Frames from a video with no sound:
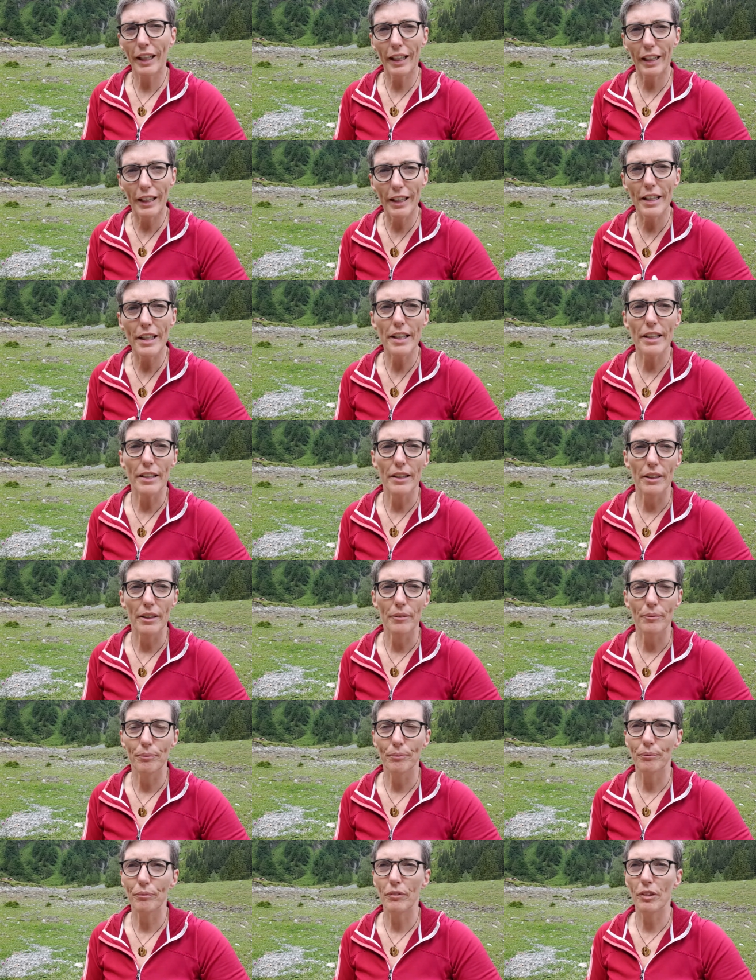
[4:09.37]
clear
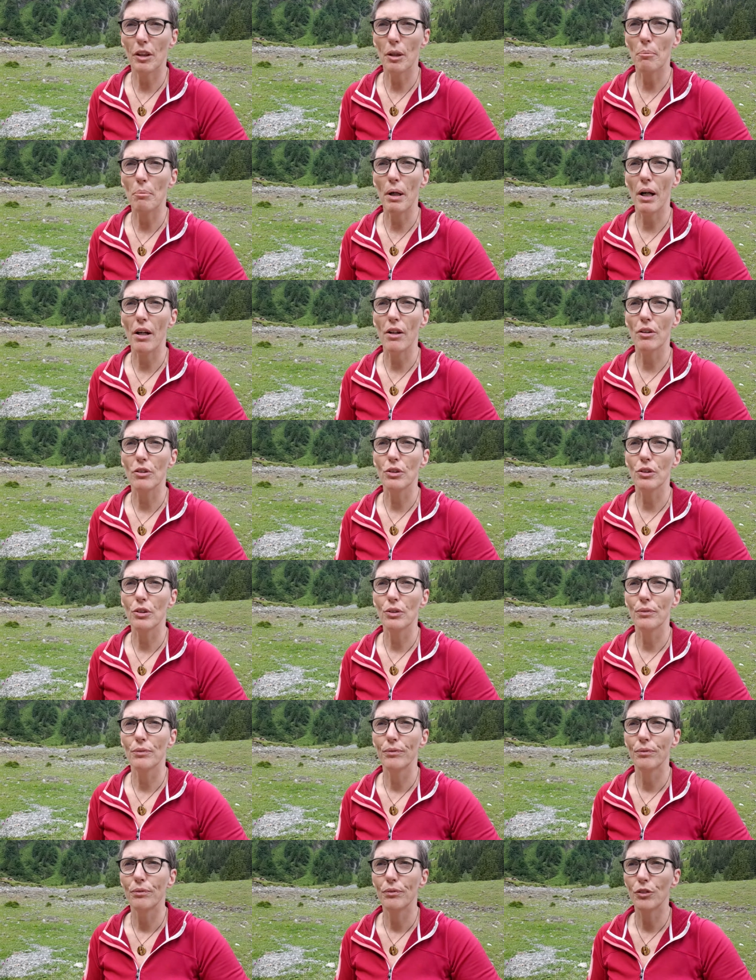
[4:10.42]
about
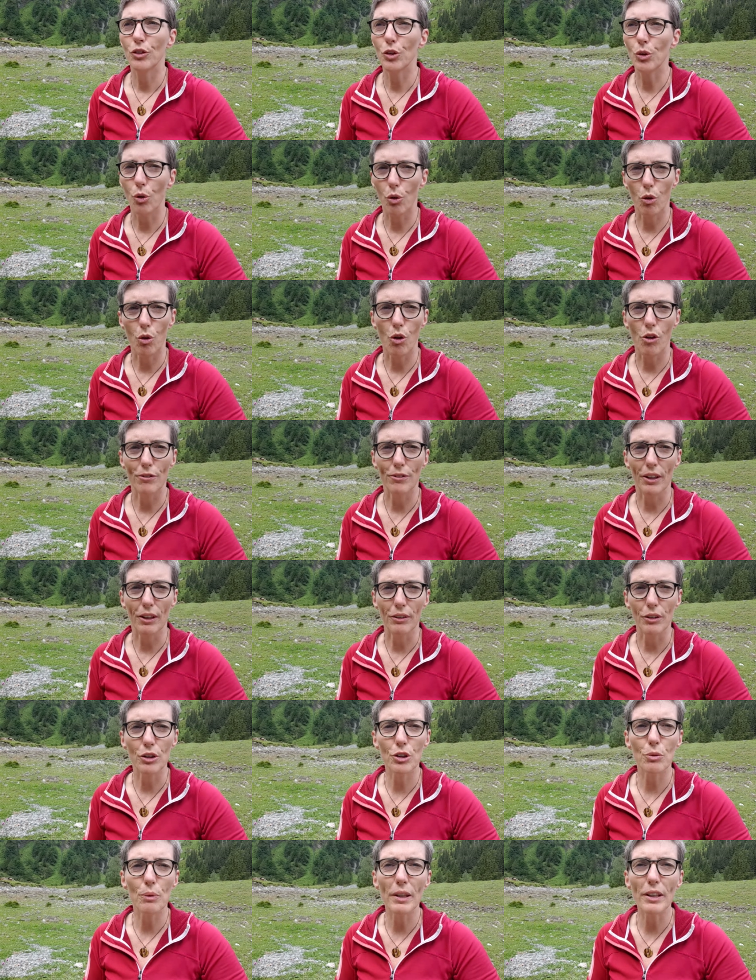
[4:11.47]
your core
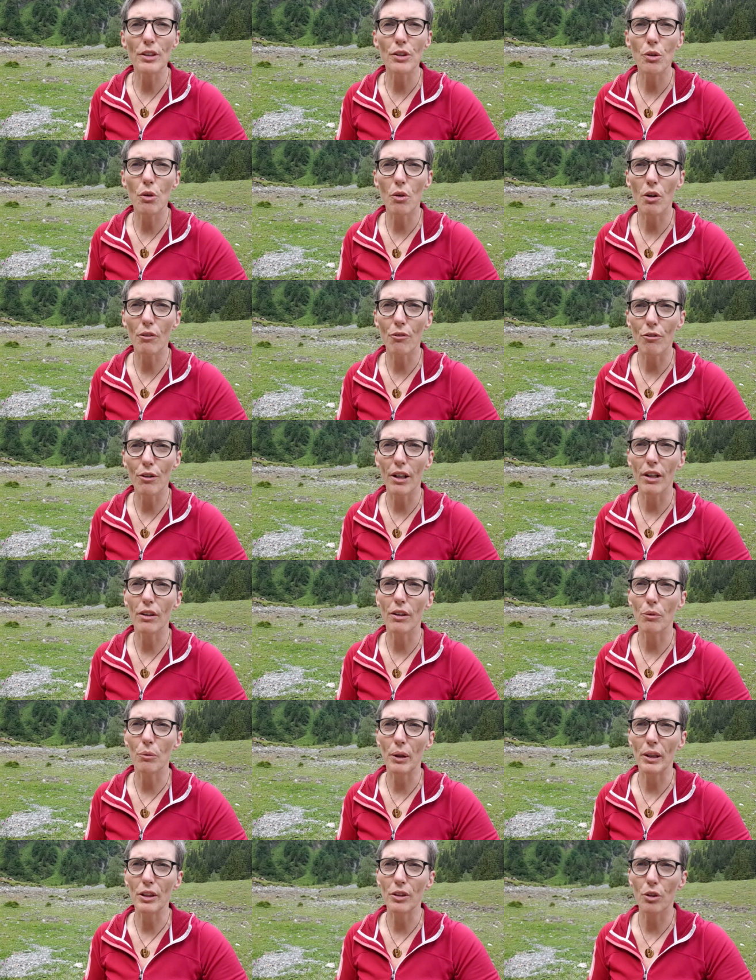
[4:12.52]
values, when your val
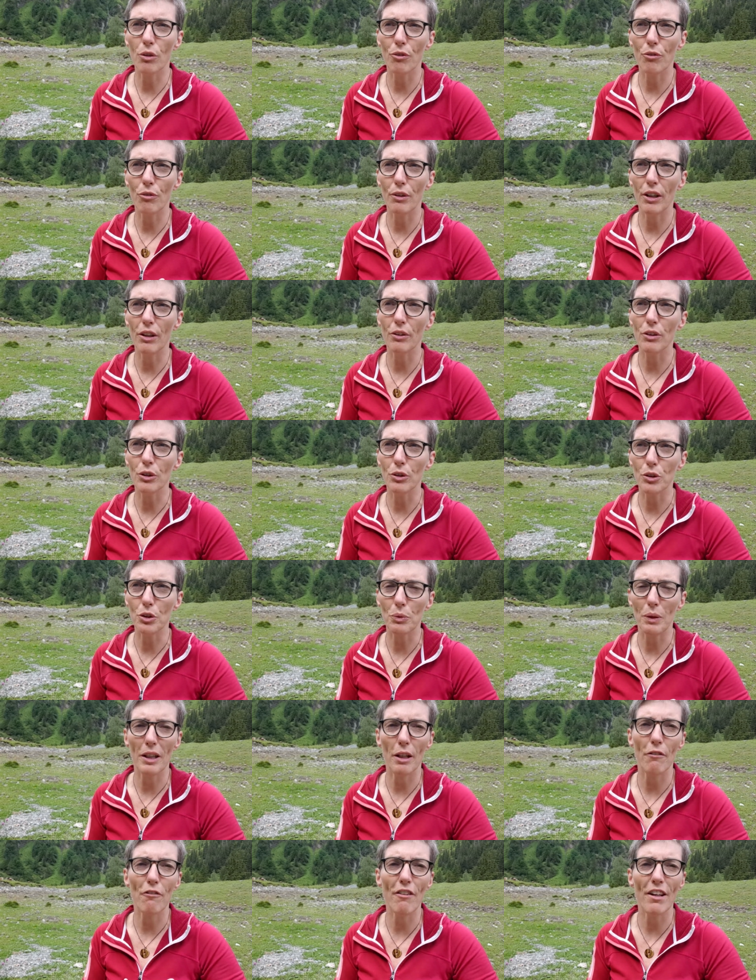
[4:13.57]
when your values,
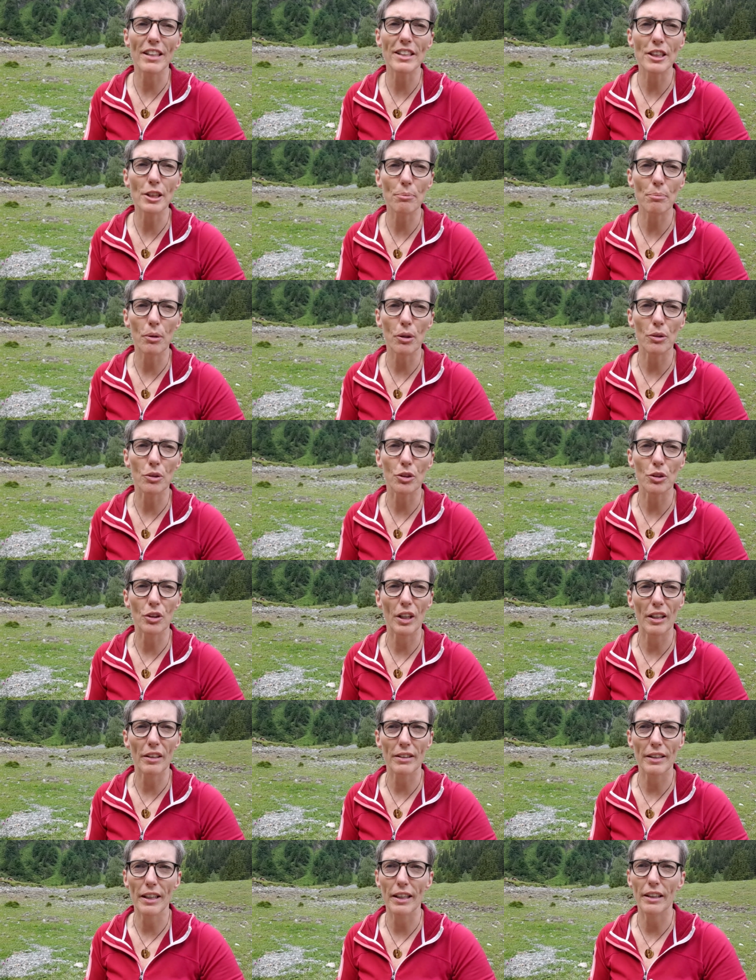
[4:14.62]
when the fence posts
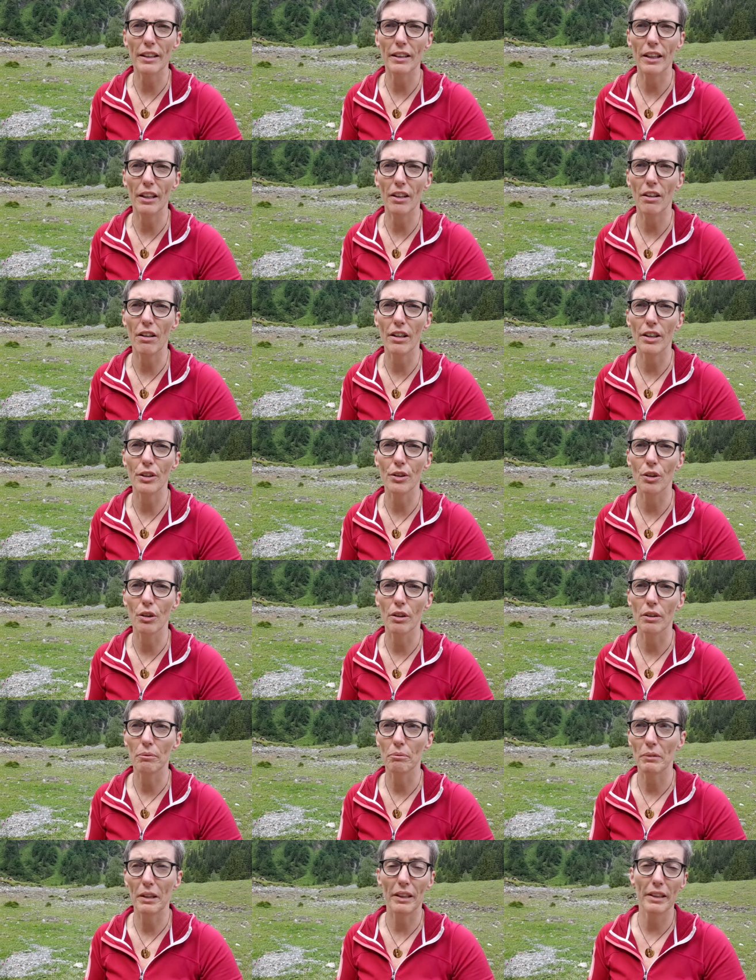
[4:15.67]
that that are your
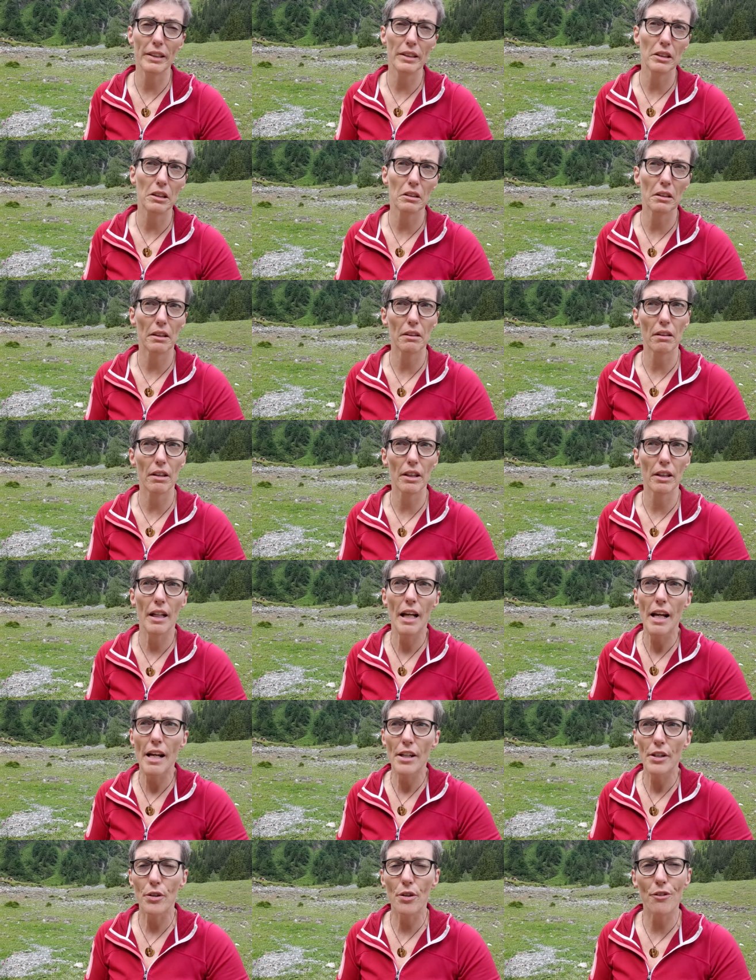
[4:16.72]
that is that are
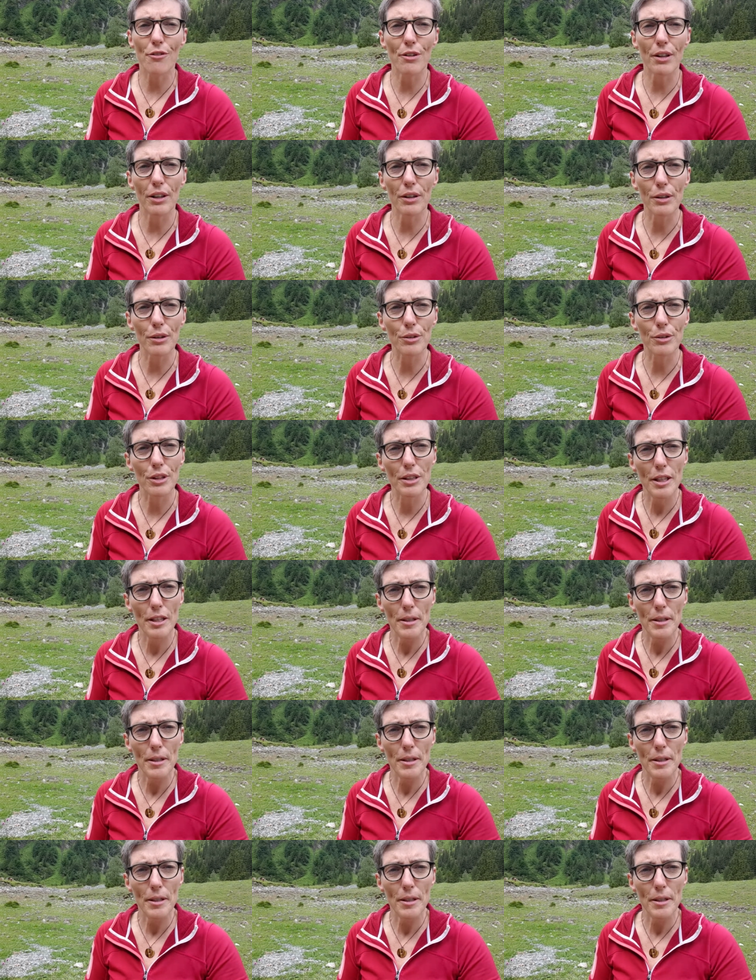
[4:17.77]
your values